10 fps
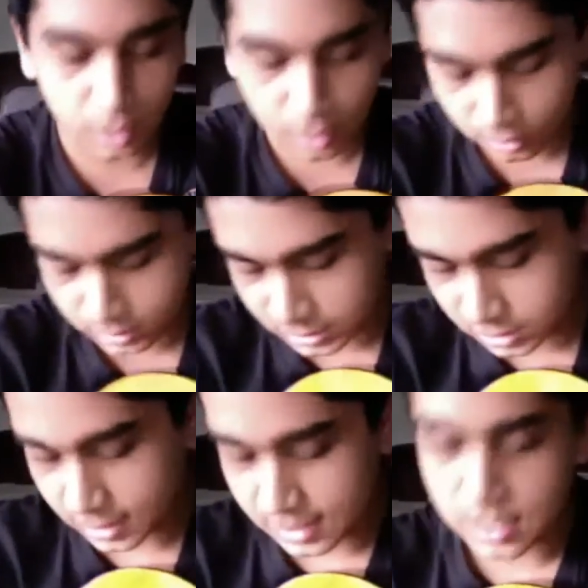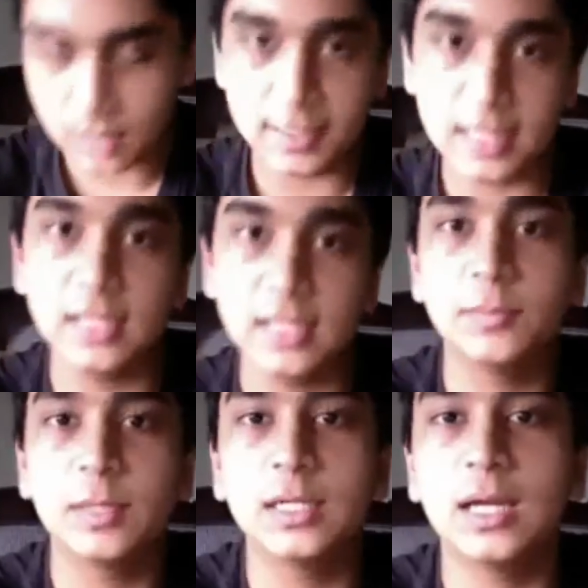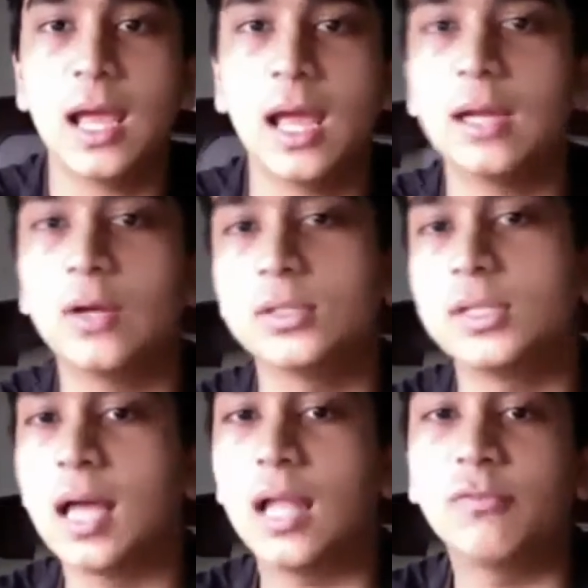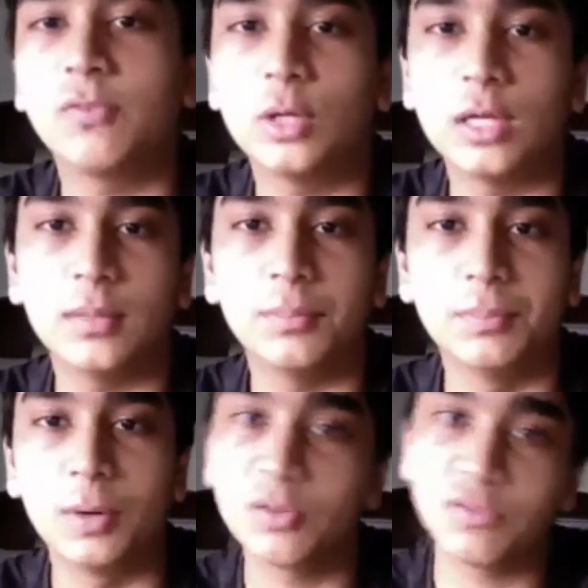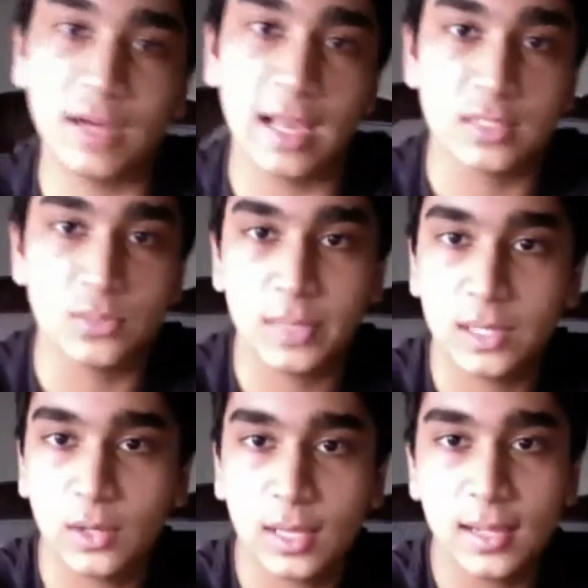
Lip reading: teach you guys how to play Treat You Better and Hotel California both for next week. Okay.